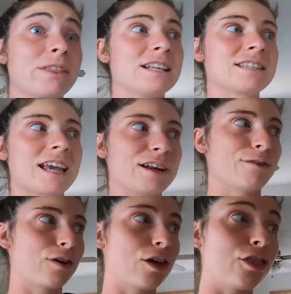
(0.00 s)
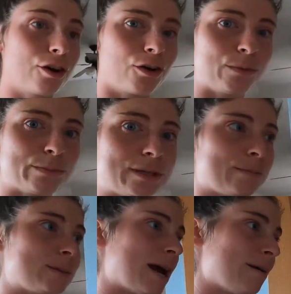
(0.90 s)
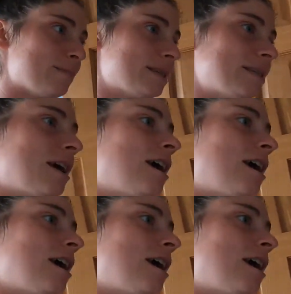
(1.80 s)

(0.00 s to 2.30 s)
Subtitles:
that's kind of their home sometimes.